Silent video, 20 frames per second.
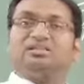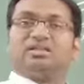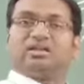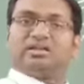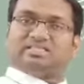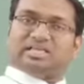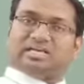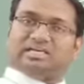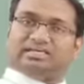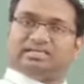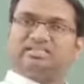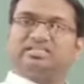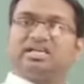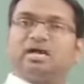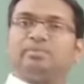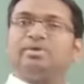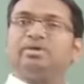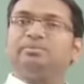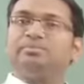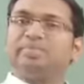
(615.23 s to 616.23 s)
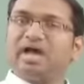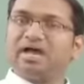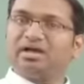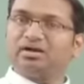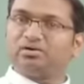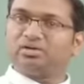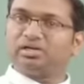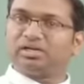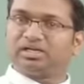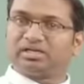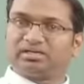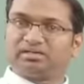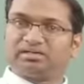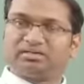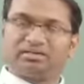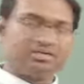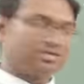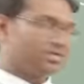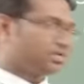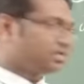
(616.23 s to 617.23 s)
the result is coming back
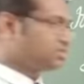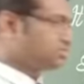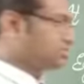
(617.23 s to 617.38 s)
only.